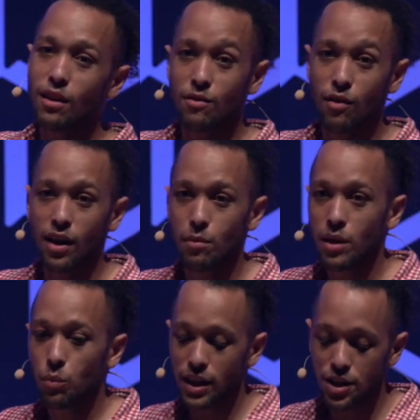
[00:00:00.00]

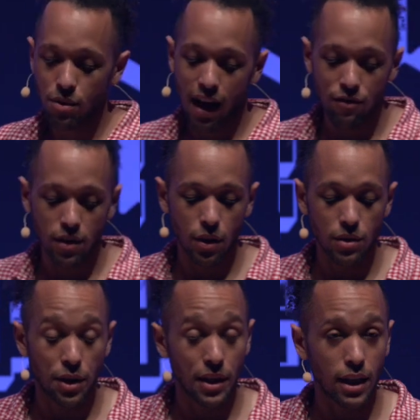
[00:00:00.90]
environment, we do have to load
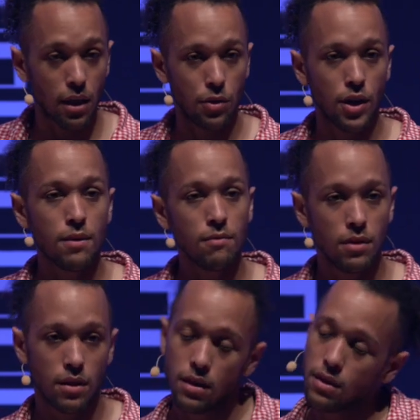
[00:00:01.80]
the Unity loader.
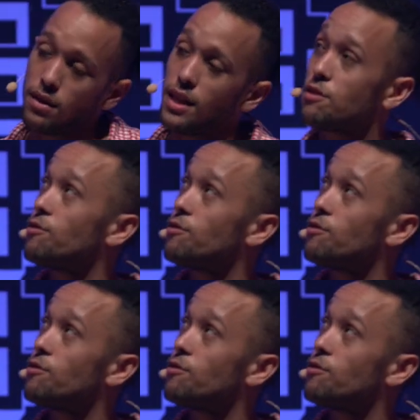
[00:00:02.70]
It's a